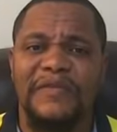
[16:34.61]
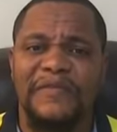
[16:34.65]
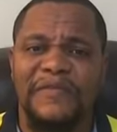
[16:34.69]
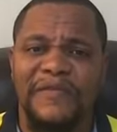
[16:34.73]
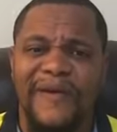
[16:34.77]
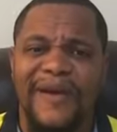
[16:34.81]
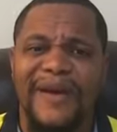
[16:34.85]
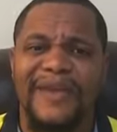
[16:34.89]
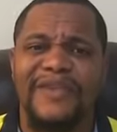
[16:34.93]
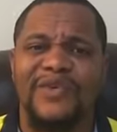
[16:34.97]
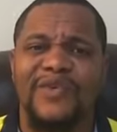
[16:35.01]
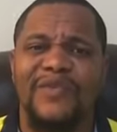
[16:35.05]

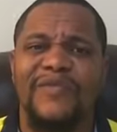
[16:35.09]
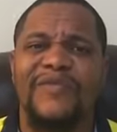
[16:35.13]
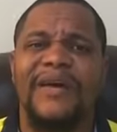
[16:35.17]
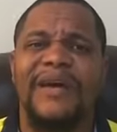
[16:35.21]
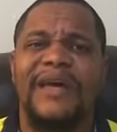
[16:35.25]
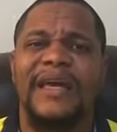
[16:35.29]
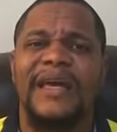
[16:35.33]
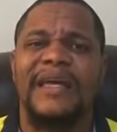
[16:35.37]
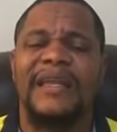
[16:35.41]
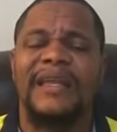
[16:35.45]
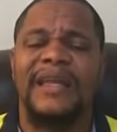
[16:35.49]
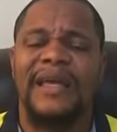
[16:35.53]
voice over
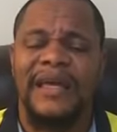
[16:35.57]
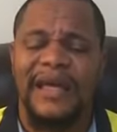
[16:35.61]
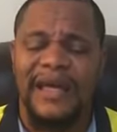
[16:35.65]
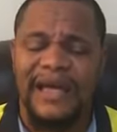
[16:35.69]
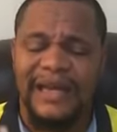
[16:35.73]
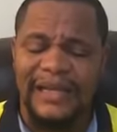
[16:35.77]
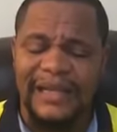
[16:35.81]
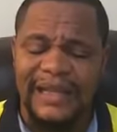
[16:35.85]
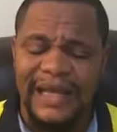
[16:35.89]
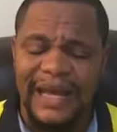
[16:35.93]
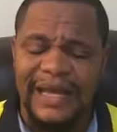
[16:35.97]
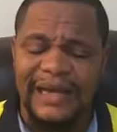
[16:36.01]
it
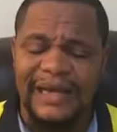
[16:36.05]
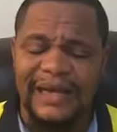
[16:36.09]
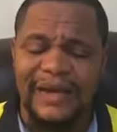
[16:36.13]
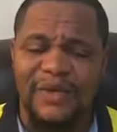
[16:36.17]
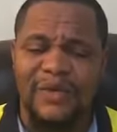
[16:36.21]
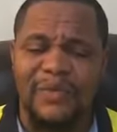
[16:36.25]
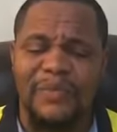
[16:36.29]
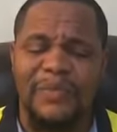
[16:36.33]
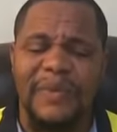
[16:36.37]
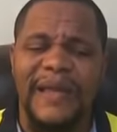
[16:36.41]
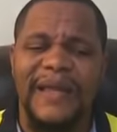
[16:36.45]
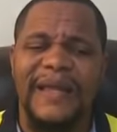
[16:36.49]
a
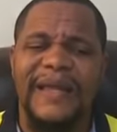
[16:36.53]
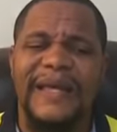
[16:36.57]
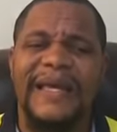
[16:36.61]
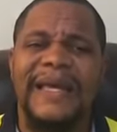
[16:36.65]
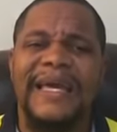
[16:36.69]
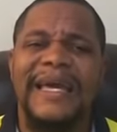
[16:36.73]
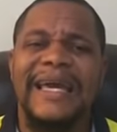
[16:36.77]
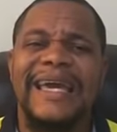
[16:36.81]
little bit.